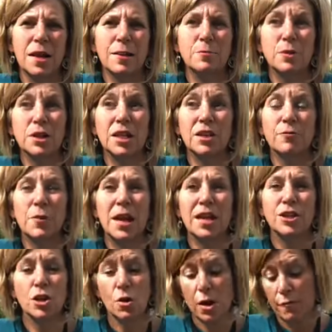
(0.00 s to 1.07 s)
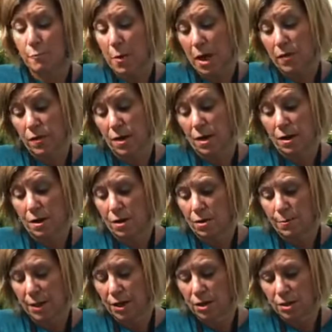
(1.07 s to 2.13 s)
And believe me, I know I've been there.
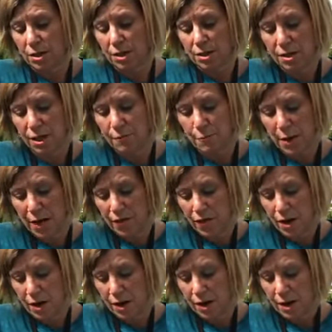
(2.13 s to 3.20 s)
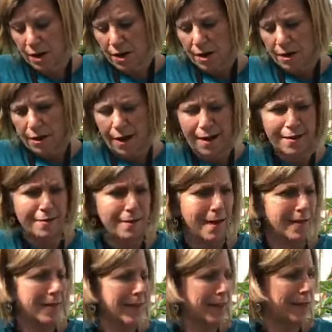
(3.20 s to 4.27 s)
Oh my goodness, I've been there. I
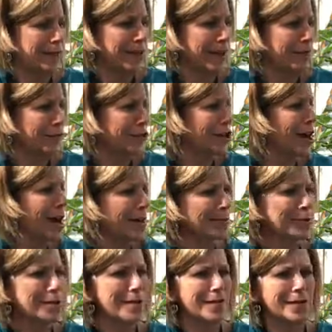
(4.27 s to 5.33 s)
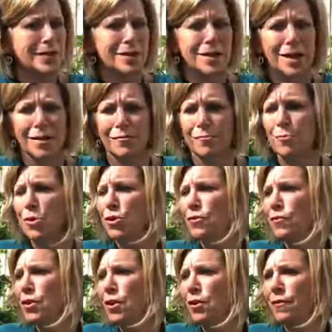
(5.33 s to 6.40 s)
think I've left jobs over it. I've
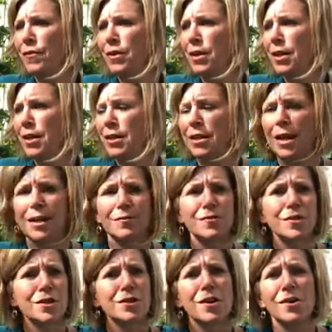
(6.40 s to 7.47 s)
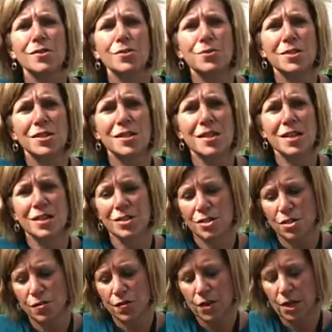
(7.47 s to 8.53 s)
moved over it. I've done all sorts of
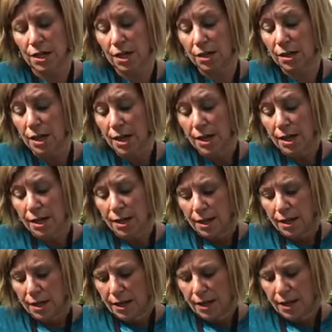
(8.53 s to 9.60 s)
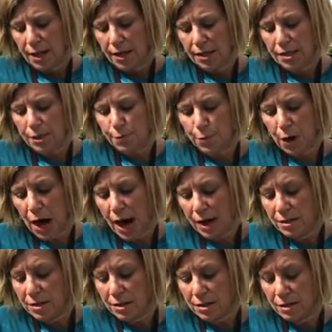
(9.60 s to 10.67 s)
things over it. And it's a
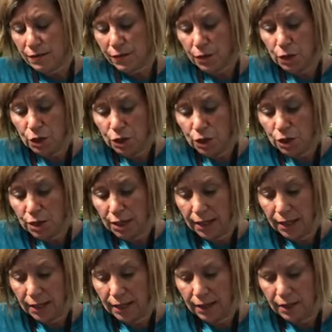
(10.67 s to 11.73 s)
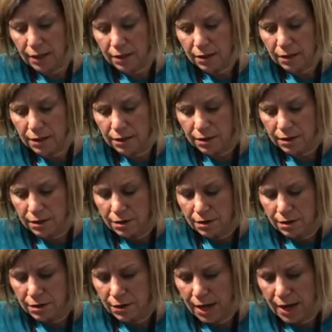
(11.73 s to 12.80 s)
practice of learning,
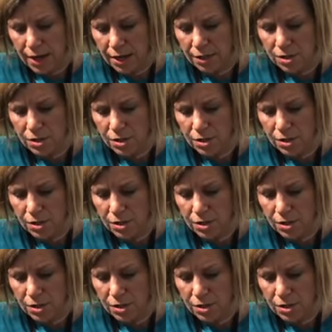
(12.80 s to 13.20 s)
right?